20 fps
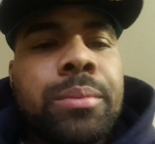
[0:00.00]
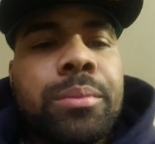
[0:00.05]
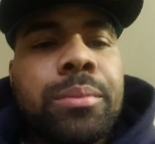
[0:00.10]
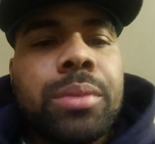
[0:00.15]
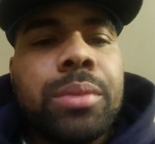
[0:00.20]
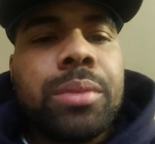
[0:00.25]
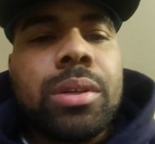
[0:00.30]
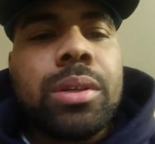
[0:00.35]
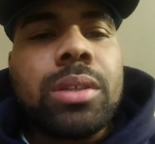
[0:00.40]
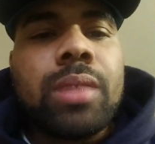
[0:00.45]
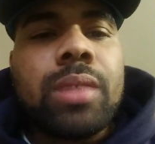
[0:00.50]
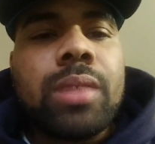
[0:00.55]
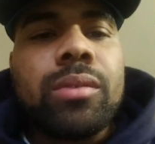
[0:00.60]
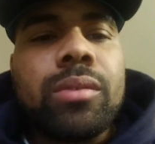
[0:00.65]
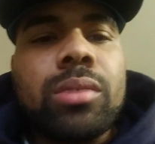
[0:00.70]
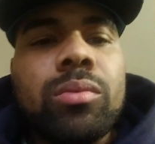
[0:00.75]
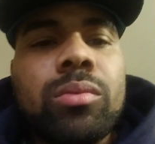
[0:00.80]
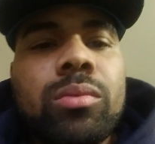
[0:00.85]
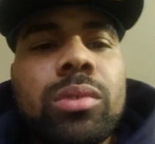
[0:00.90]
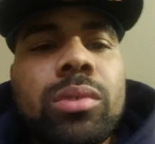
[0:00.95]
Because I
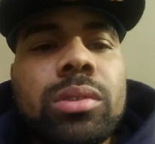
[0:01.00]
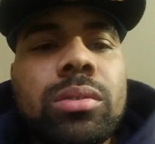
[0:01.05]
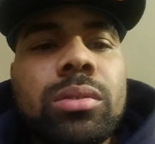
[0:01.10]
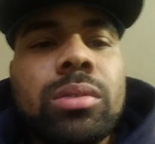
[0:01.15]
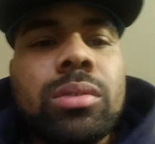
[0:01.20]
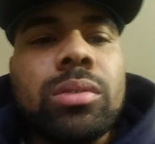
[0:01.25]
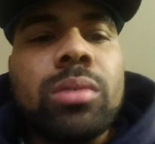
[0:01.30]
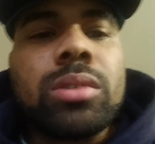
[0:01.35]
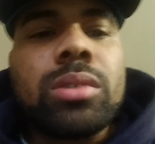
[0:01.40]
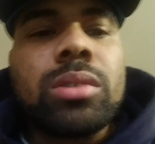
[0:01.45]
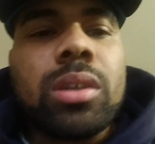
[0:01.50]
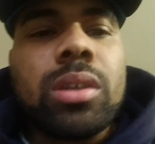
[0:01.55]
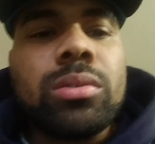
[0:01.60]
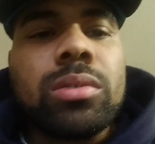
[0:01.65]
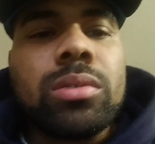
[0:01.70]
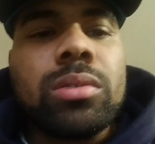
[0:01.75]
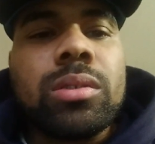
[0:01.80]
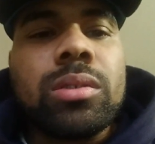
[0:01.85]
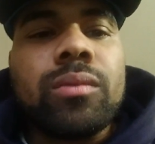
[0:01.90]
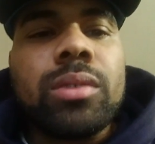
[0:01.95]
really wanted to, you know,
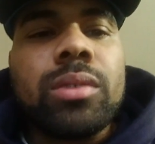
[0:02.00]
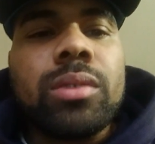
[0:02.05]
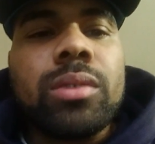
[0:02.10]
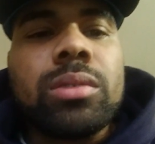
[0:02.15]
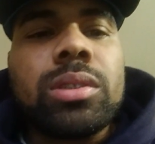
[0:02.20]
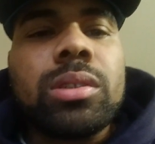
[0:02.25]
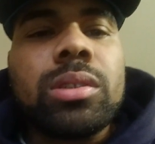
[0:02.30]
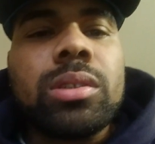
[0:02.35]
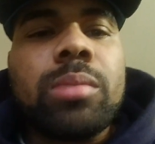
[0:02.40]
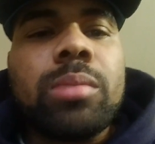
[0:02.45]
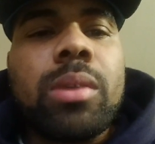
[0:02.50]
touch on some real shit